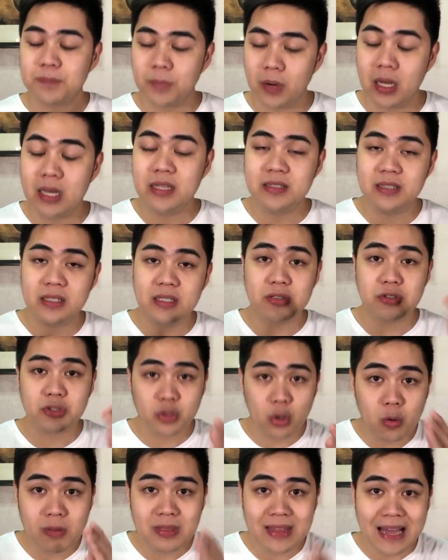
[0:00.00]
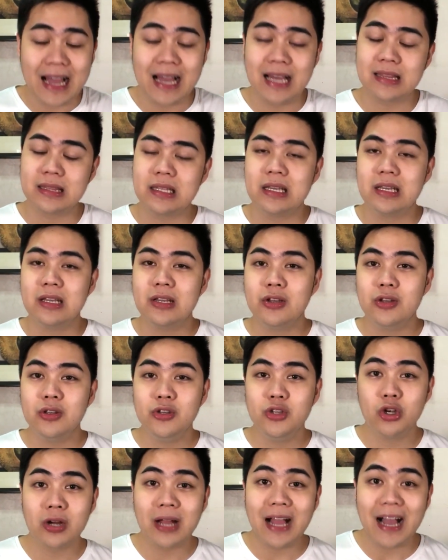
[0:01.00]
policy so that
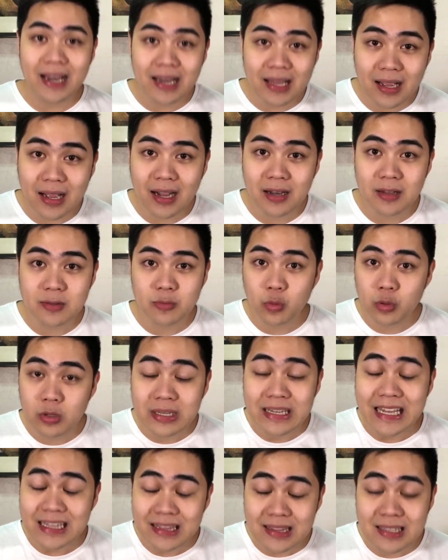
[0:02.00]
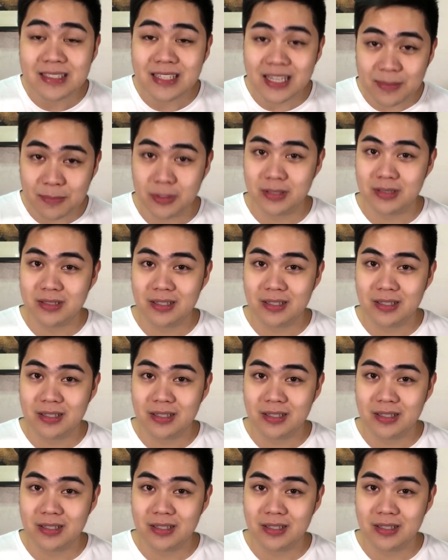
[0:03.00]
your ad account won't get disabled,